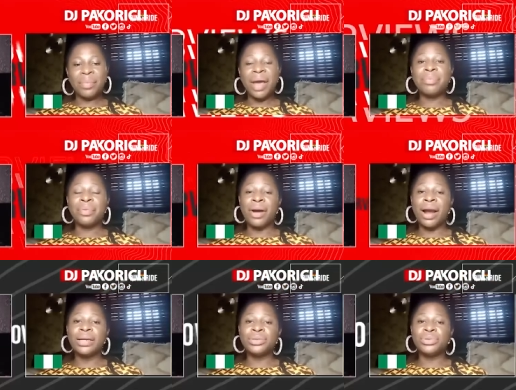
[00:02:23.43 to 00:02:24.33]
my mm.
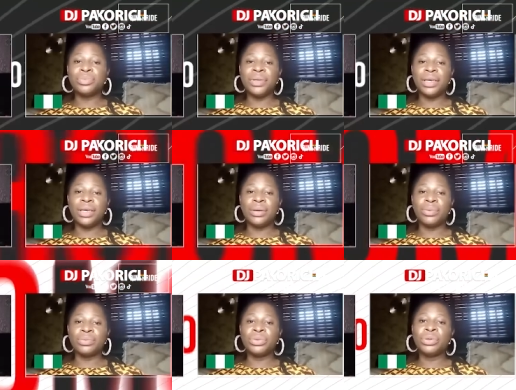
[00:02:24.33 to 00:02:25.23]
brand will
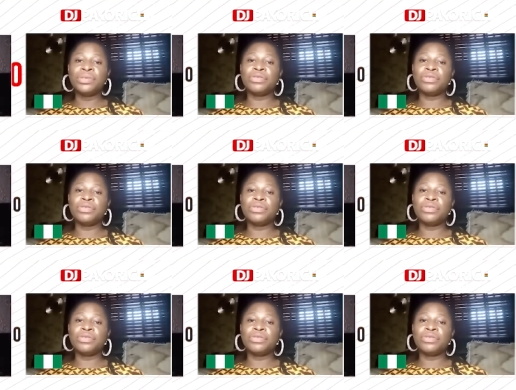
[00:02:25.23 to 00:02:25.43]
be known